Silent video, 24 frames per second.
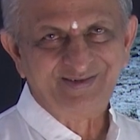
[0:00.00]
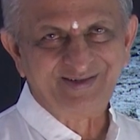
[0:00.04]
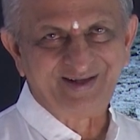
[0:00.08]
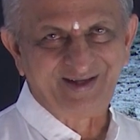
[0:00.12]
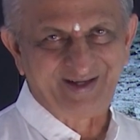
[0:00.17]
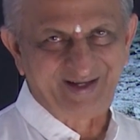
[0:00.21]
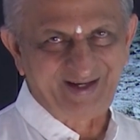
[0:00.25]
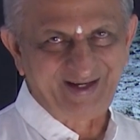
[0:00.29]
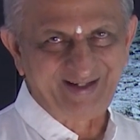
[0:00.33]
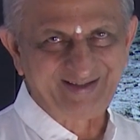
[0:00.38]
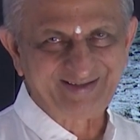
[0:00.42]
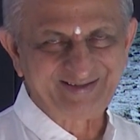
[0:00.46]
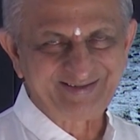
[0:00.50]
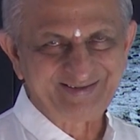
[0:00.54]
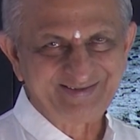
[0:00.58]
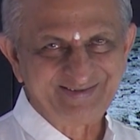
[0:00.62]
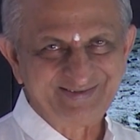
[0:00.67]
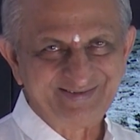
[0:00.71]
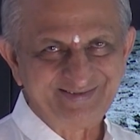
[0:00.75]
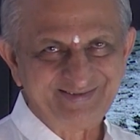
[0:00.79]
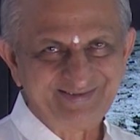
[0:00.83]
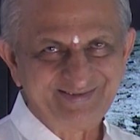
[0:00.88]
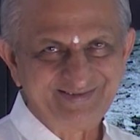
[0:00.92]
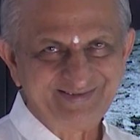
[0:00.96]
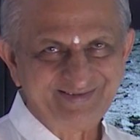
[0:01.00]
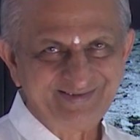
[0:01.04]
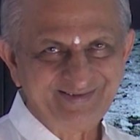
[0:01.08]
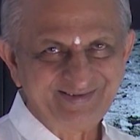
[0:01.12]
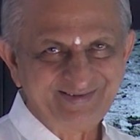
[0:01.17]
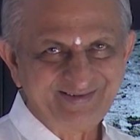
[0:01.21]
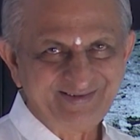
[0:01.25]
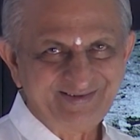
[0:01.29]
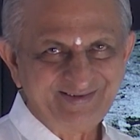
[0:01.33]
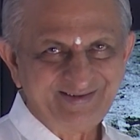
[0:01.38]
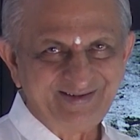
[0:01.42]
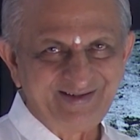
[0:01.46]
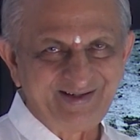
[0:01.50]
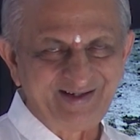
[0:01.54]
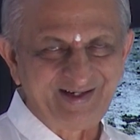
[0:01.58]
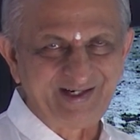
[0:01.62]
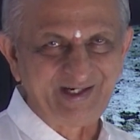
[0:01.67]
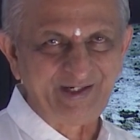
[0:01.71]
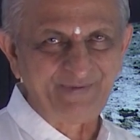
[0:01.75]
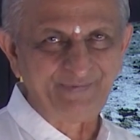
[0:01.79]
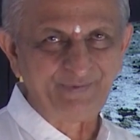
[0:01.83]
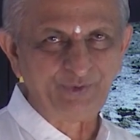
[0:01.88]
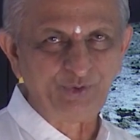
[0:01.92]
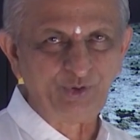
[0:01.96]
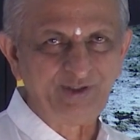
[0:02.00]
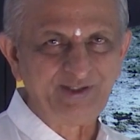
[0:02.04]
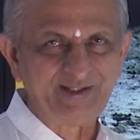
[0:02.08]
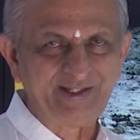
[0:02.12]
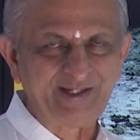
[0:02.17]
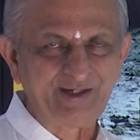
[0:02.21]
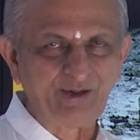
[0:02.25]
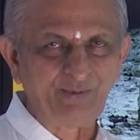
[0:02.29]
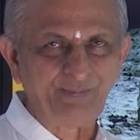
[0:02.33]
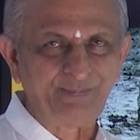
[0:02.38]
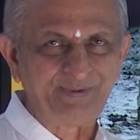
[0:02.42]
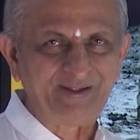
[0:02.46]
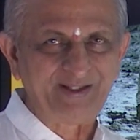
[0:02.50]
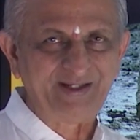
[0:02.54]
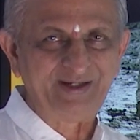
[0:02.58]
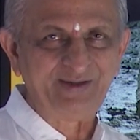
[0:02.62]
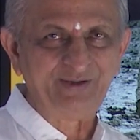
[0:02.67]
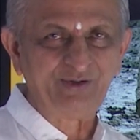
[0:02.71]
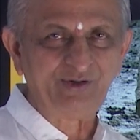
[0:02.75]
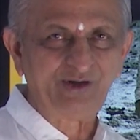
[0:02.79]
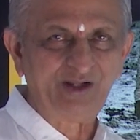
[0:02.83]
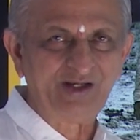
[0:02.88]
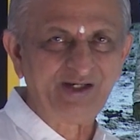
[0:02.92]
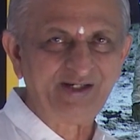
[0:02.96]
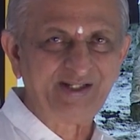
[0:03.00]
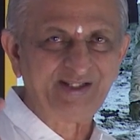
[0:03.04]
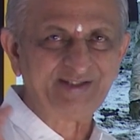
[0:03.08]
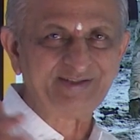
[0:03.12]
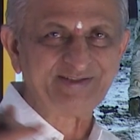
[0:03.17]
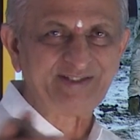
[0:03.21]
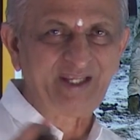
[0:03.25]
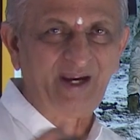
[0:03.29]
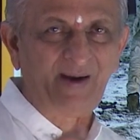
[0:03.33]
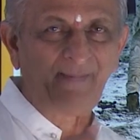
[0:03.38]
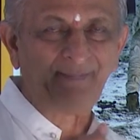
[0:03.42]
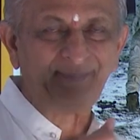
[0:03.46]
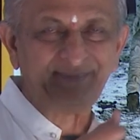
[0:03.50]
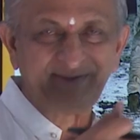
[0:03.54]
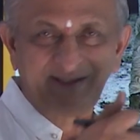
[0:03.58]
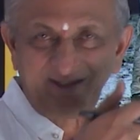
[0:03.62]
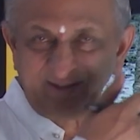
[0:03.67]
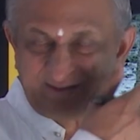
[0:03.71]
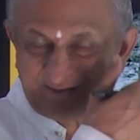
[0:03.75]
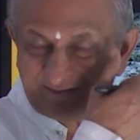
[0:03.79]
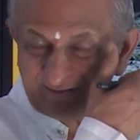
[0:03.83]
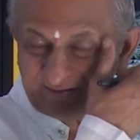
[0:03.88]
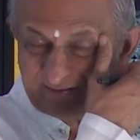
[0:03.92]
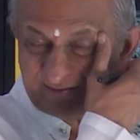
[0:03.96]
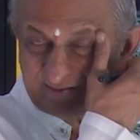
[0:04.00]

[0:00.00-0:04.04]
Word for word: Correct? And if you go in aeroplane, you call it as captain.